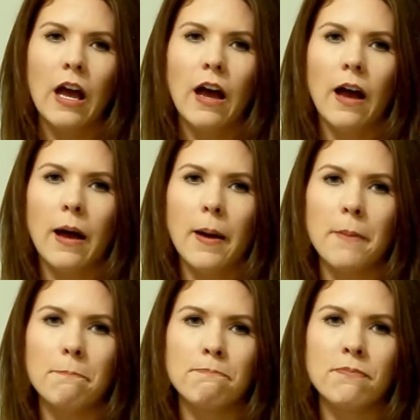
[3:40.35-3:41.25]

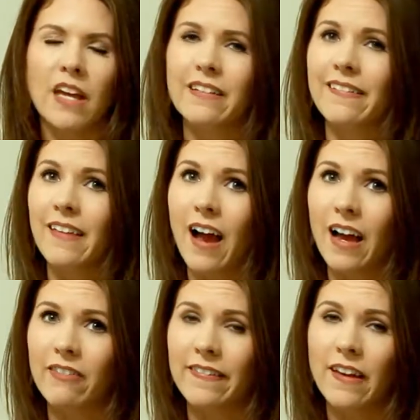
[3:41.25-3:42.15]
It does not
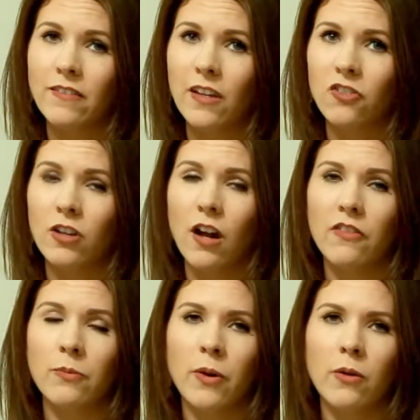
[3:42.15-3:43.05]
have a safety
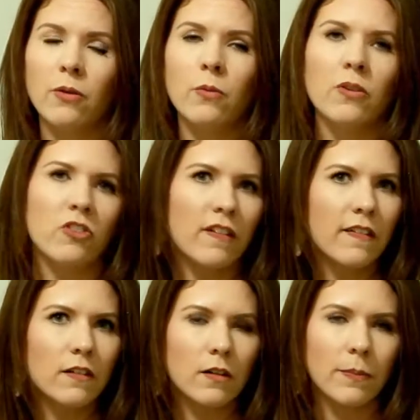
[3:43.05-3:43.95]
shut-off mode, which is
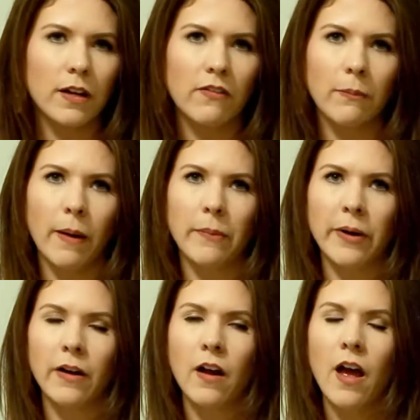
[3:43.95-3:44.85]
a little bit of a
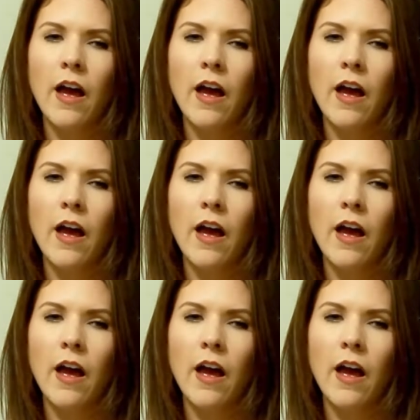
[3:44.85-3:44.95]
bummer.